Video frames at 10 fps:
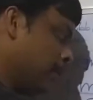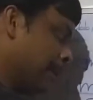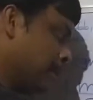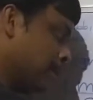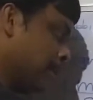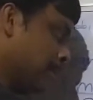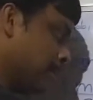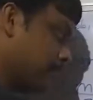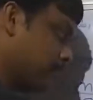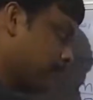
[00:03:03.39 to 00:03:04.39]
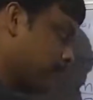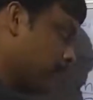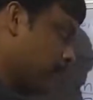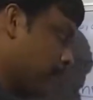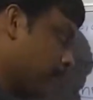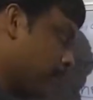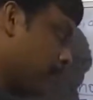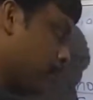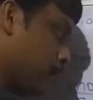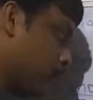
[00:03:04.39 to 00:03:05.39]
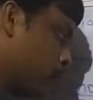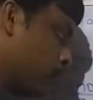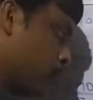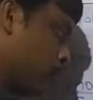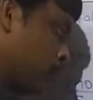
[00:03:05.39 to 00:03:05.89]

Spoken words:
as well. Okay, so